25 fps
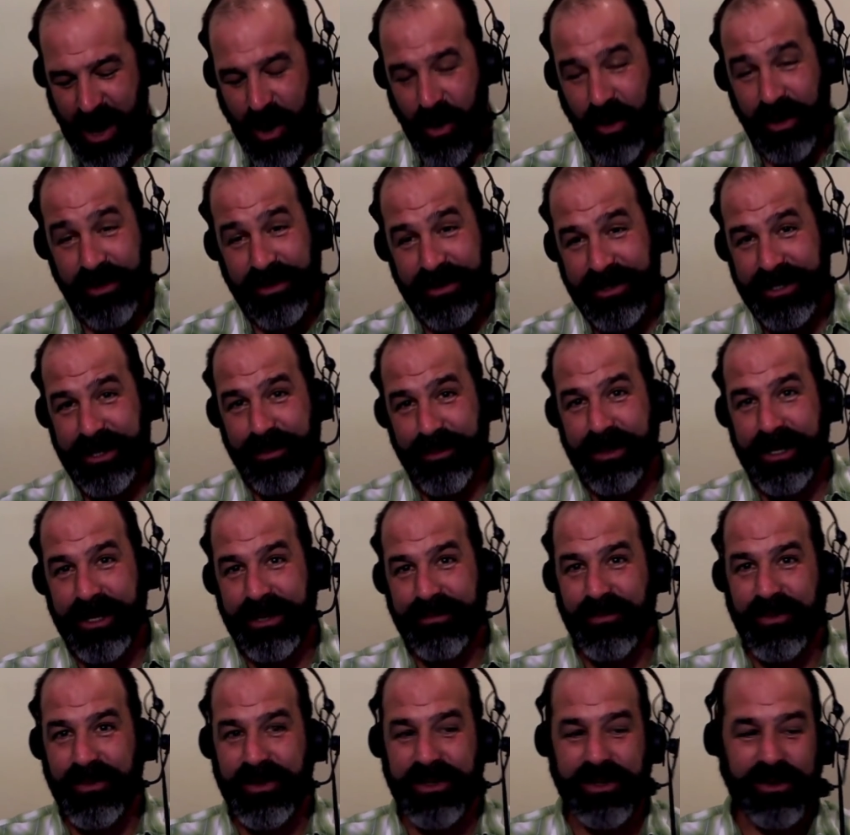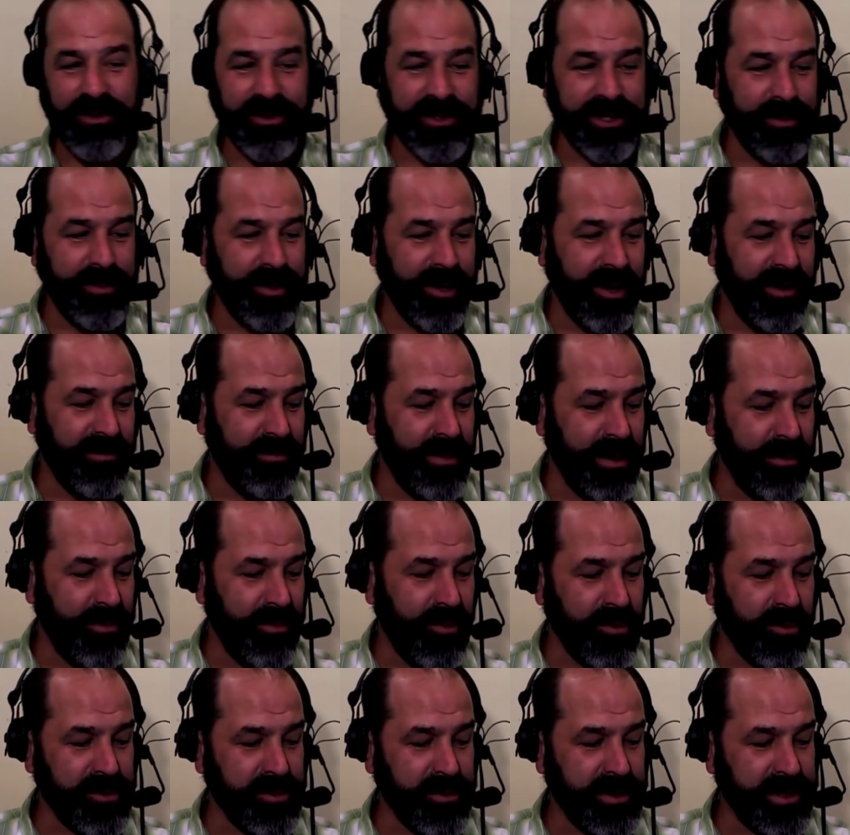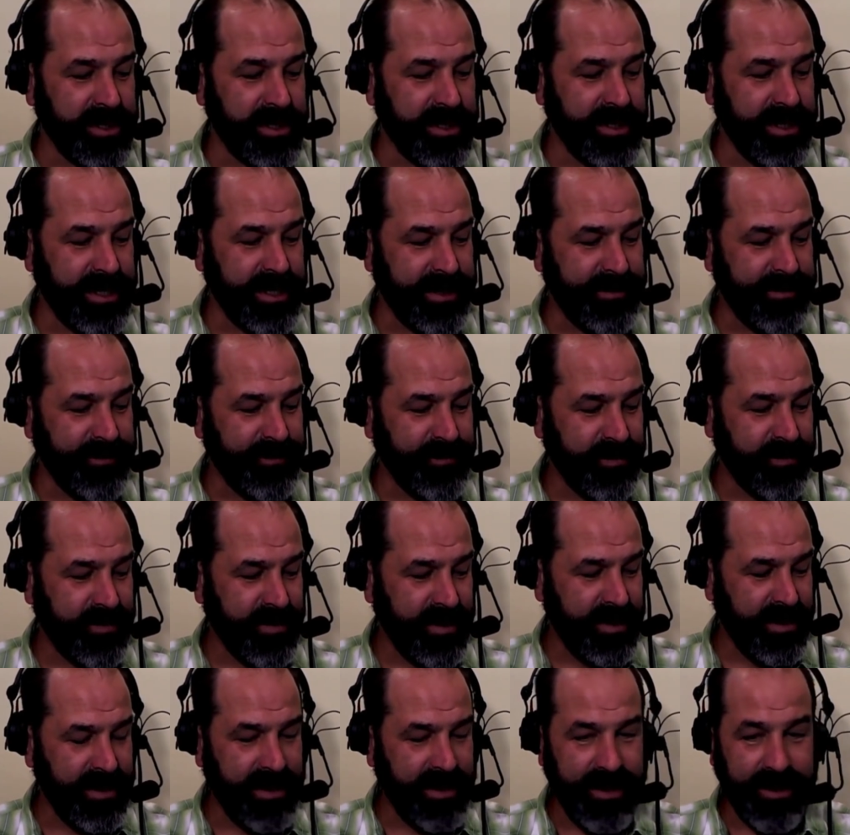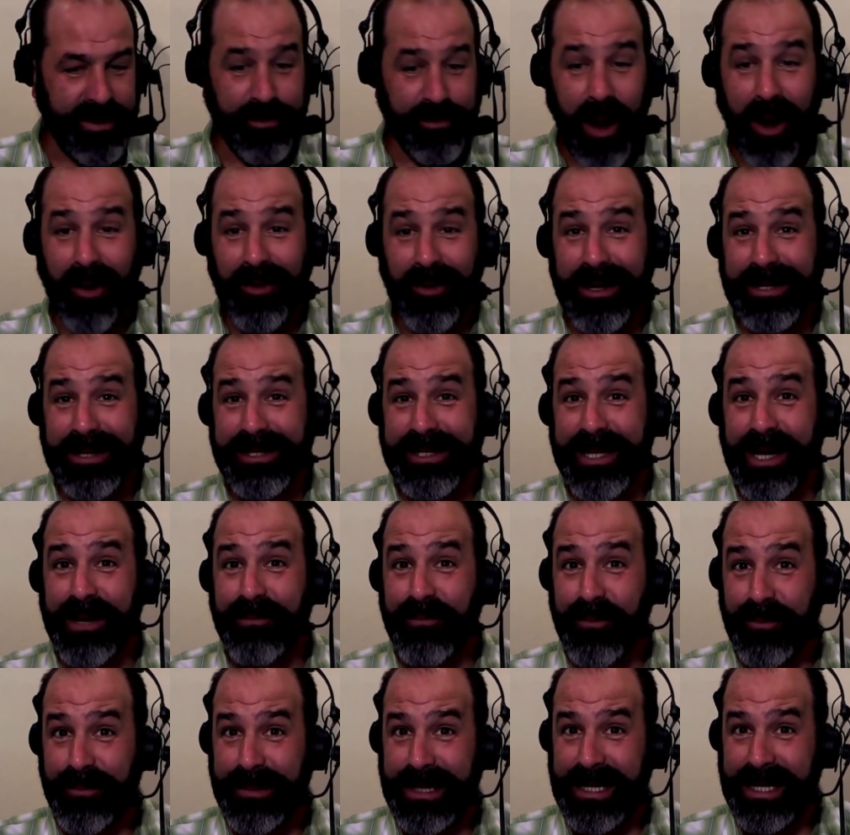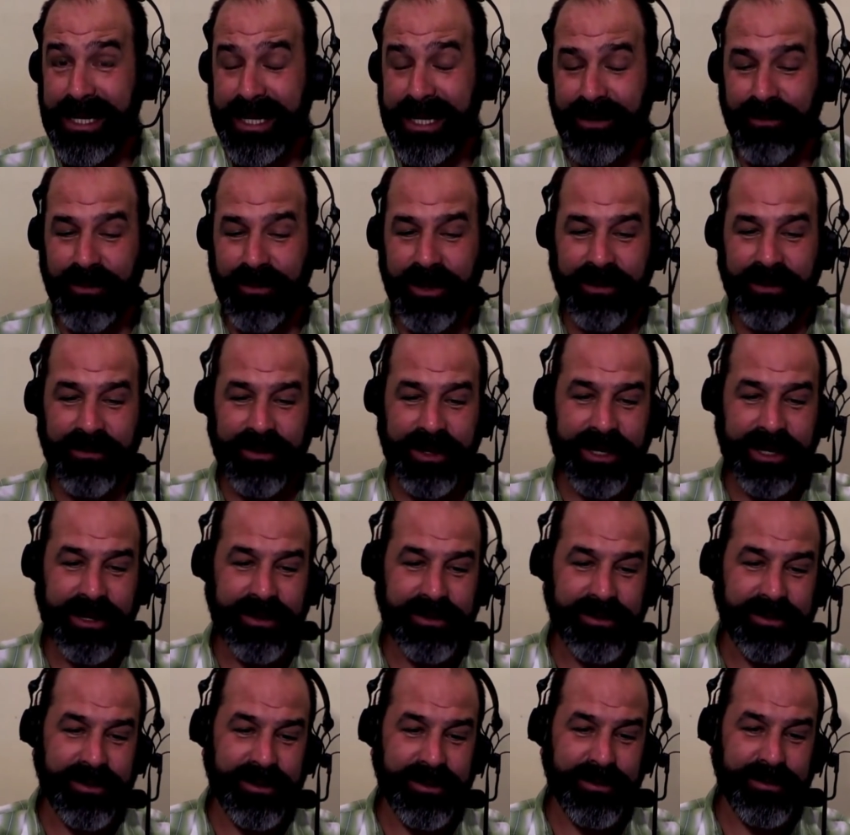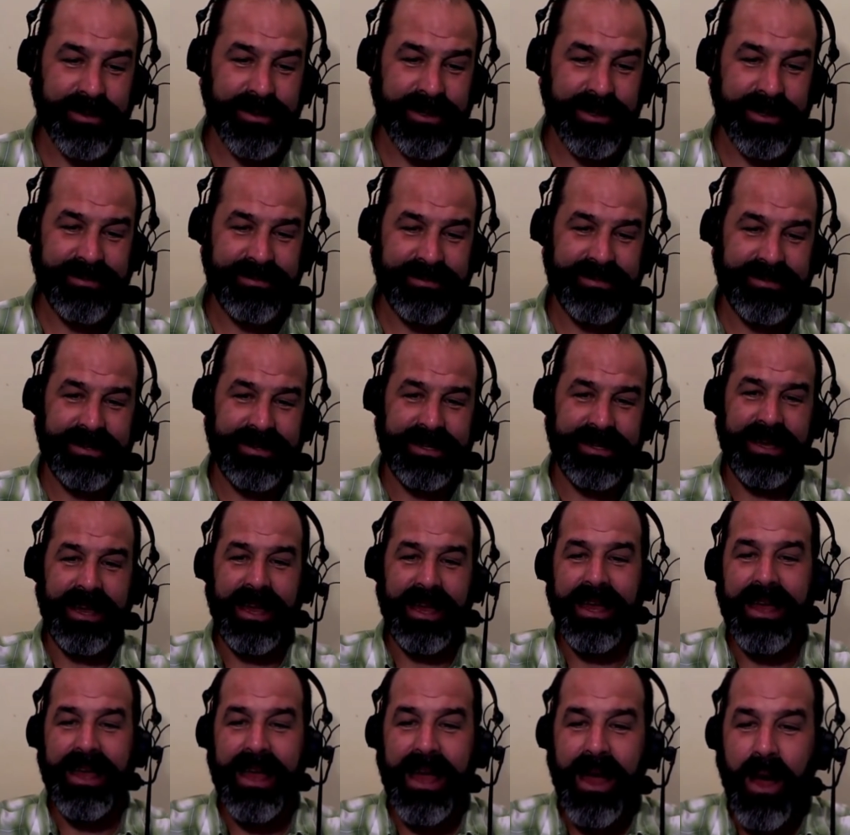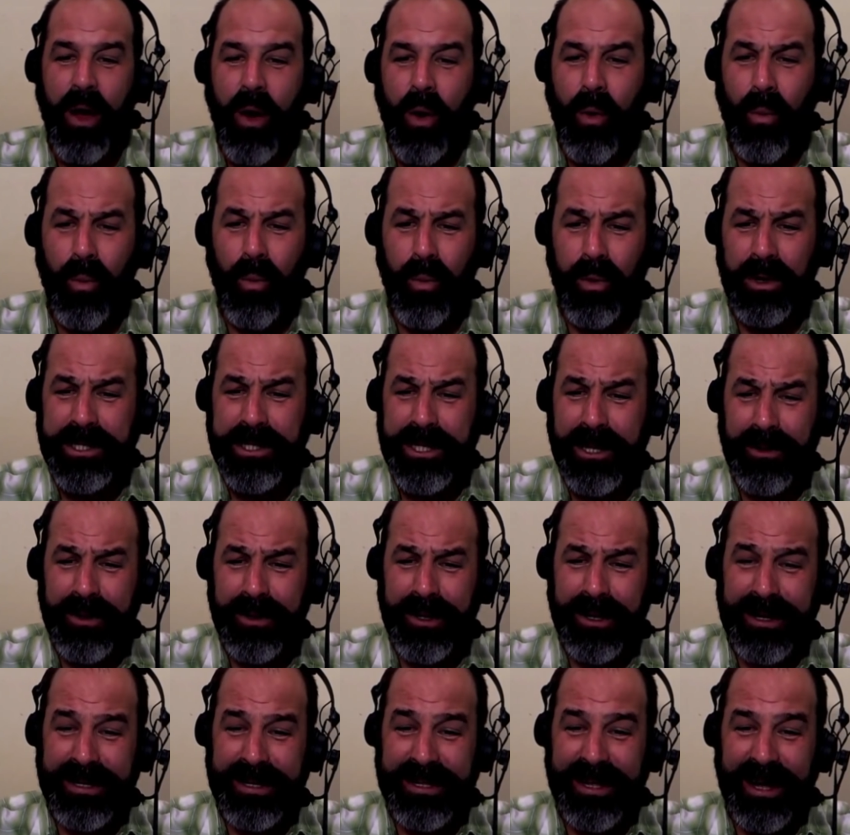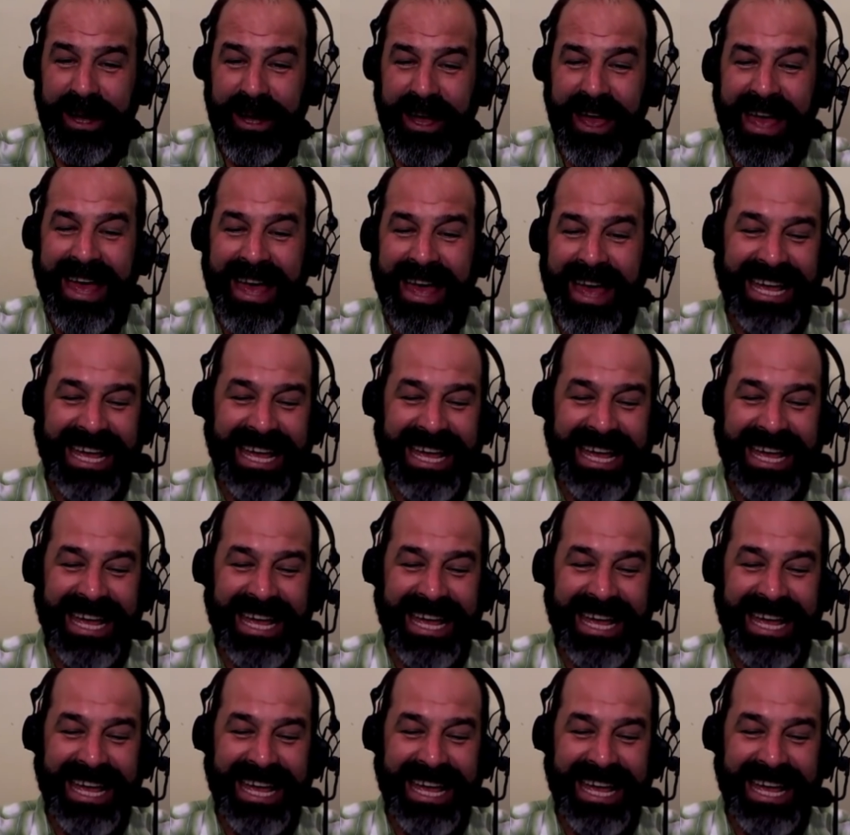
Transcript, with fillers: Well, somebody stole something off my porch recently. Apparently, it's time for me to get a ring Oh, What's going on? Uh,